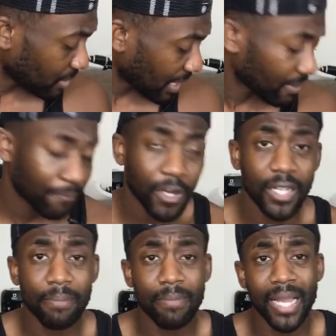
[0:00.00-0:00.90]
like
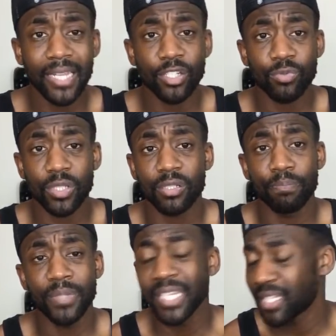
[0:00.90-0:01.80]
fucking Matic was
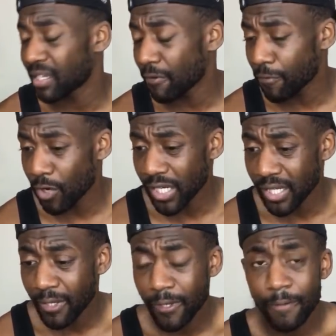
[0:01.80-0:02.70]
dissing off Ollie.
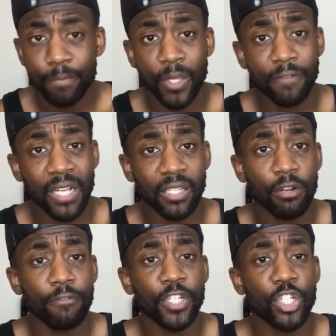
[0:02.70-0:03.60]
If that was
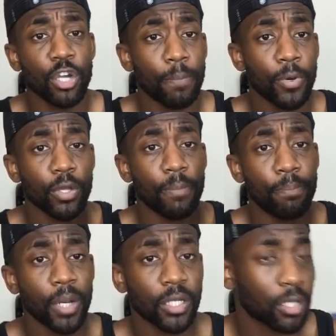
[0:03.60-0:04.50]
LVG, I'll put your
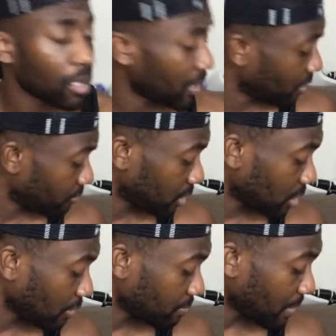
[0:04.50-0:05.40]
blood clot in the
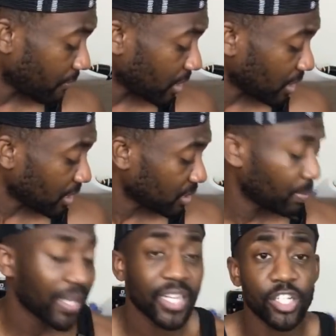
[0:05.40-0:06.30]
reserves, brother. And he's
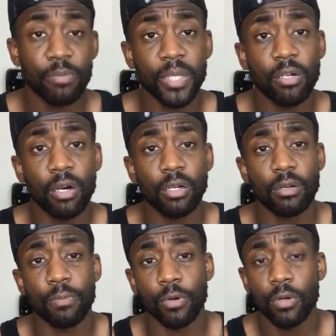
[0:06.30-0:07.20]
playing Jimmy Garner,
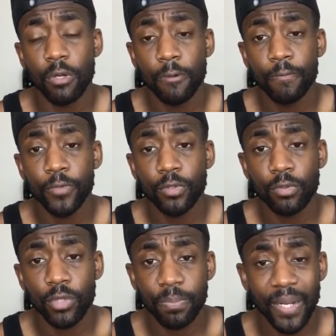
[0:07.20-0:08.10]
bro.
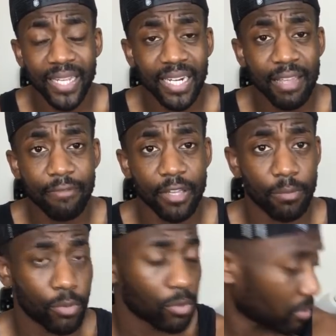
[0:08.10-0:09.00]
He's playing Levitt,
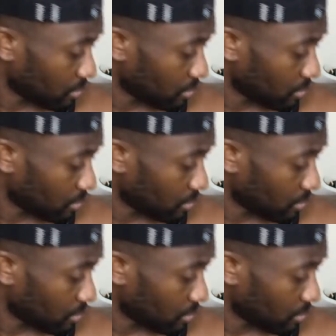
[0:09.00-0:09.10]
bro.